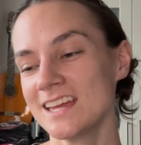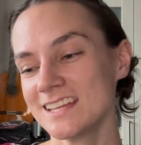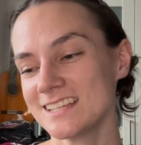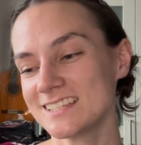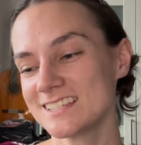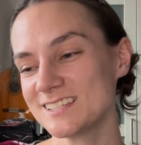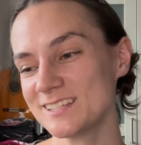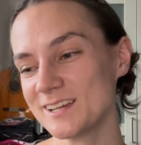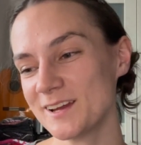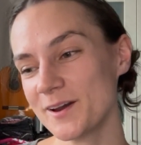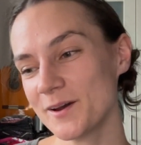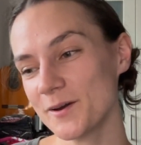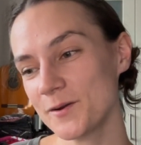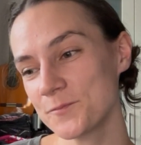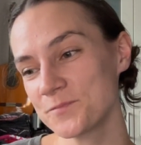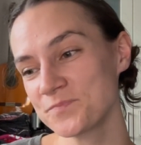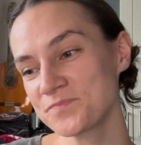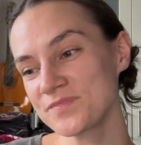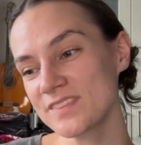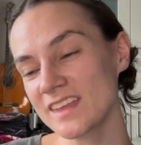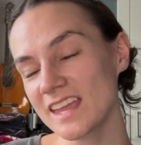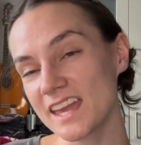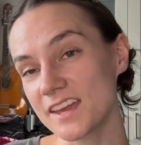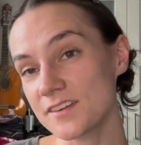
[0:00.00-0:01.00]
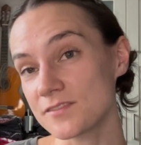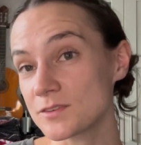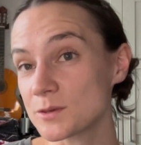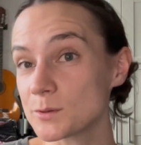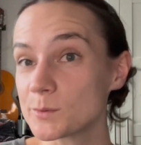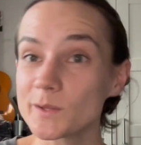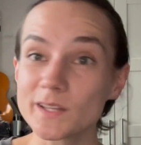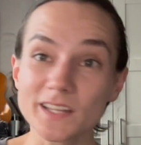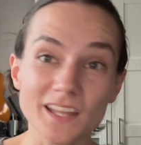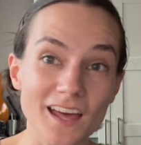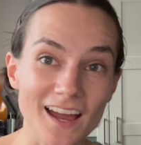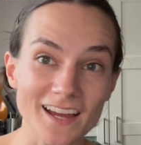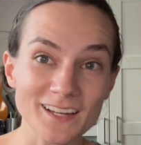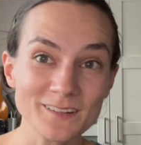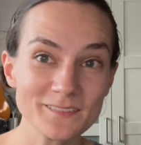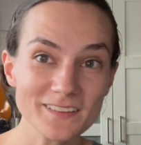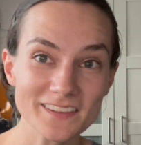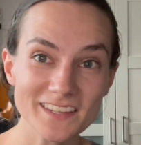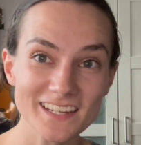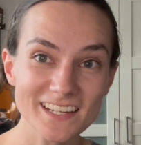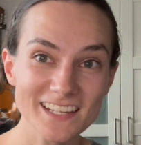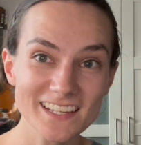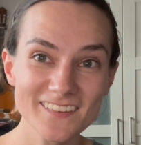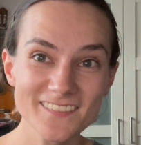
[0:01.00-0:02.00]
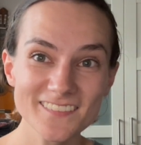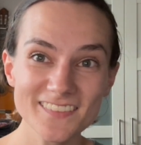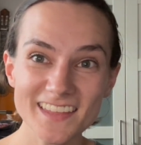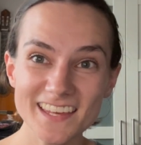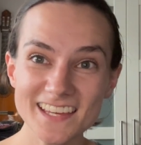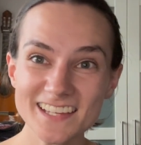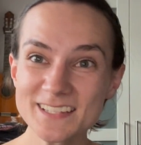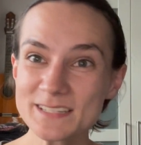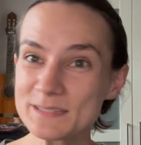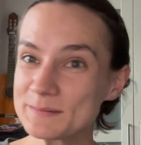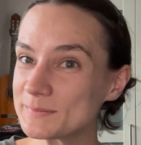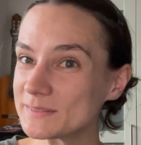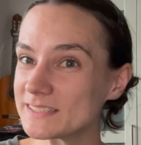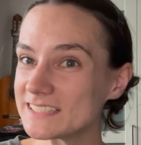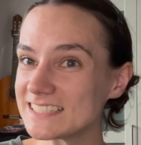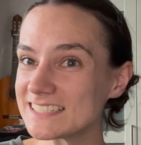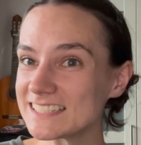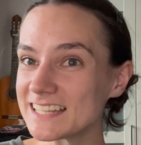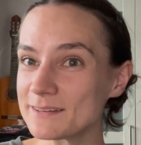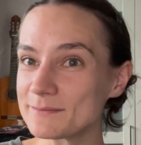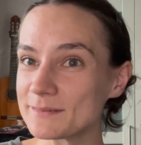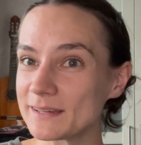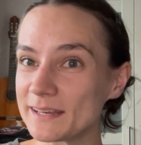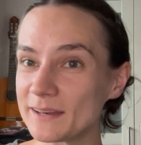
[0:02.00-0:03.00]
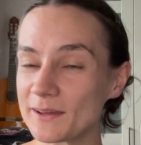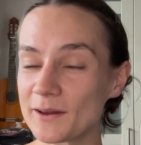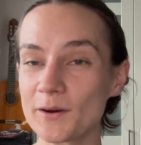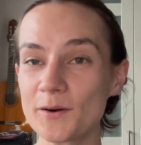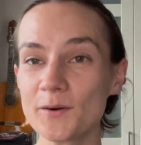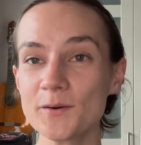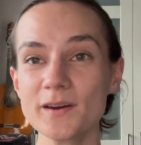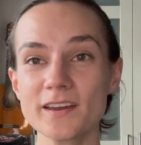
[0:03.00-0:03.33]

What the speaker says: So if you align with any of this, please let me know.